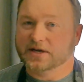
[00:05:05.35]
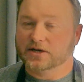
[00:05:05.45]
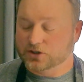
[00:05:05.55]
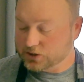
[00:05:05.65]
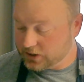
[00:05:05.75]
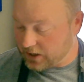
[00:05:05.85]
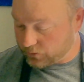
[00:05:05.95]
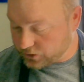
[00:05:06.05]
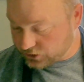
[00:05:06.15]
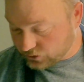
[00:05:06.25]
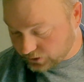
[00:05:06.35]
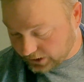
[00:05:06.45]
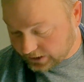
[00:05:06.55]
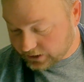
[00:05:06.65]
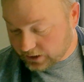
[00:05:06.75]
attention to that when you're doing
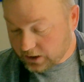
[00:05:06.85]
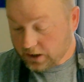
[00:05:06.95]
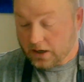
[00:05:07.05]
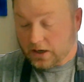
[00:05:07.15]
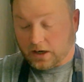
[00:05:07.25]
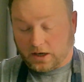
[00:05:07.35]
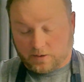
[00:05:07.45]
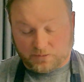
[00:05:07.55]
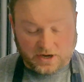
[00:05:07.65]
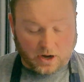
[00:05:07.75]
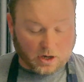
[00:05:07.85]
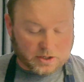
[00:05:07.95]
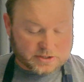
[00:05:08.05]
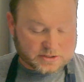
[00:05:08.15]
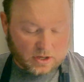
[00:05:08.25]
that. The
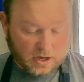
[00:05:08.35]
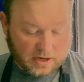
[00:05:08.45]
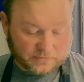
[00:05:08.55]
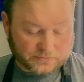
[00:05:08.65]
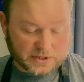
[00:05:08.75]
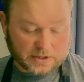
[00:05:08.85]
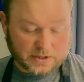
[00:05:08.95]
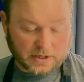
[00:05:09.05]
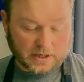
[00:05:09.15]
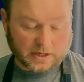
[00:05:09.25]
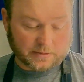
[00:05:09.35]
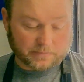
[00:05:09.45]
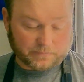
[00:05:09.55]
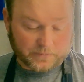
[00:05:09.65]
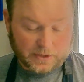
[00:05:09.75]
Artist Loft,
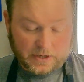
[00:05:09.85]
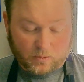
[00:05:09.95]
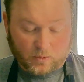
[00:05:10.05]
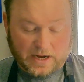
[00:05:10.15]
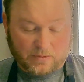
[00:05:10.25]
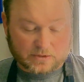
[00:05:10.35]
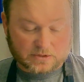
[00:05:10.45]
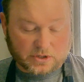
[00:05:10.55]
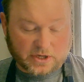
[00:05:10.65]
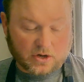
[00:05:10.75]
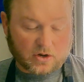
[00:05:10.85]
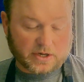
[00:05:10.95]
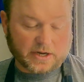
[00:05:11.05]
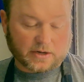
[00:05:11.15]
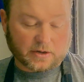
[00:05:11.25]
when I was looking on
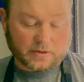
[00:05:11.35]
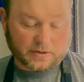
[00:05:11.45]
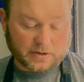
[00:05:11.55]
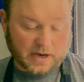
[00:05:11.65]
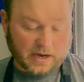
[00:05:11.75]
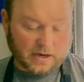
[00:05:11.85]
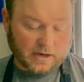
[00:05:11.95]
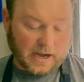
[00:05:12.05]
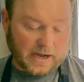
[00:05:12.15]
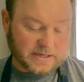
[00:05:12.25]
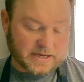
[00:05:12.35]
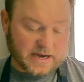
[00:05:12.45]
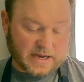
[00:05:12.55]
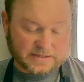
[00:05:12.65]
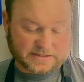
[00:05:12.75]
here, I did
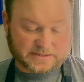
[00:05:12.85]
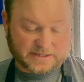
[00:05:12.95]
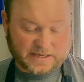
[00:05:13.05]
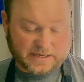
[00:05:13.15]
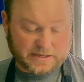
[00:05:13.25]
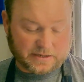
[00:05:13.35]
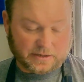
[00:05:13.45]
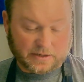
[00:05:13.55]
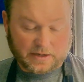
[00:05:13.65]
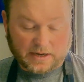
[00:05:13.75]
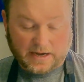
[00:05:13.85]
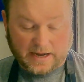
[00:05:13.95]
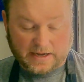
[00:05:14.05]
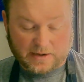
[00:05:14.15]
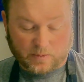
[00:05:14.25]
not see
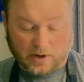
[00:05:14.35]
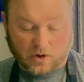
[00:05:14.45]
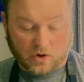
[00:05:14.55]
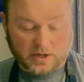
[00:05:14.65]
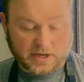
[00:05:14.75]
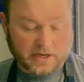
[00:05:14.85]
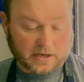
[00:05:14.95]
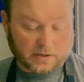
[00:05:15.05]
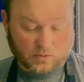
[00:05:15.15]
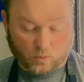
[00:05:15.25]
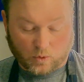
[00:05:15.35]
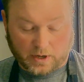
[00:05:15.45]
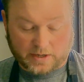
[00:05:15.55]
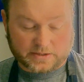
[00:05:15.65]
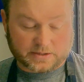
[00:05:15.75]
anywhere on here where
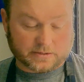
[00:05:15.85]
it